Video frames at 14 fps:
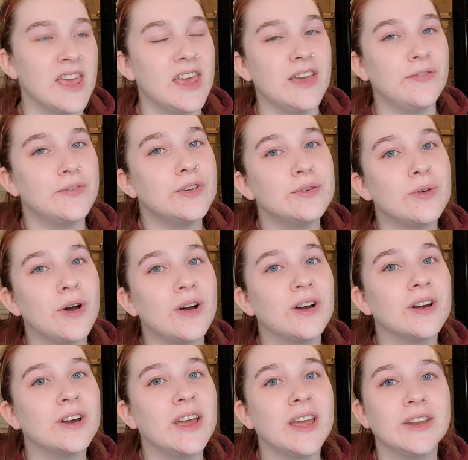If you
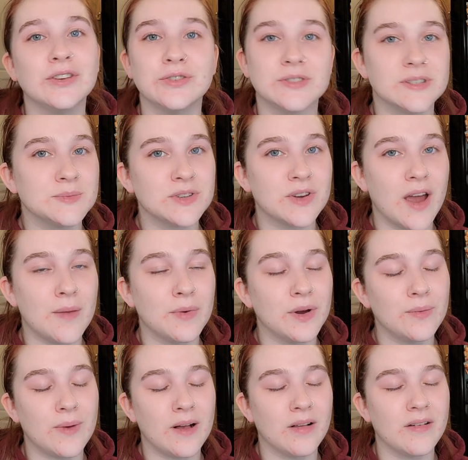are a new subscriber,
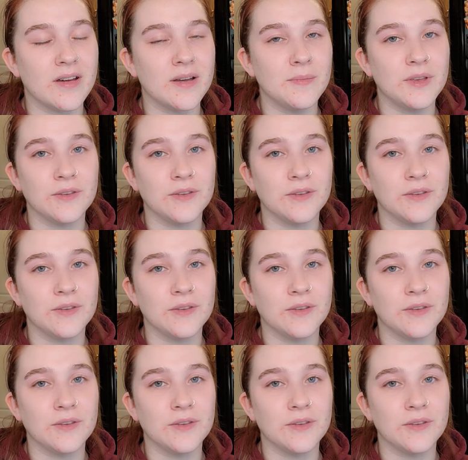welcome.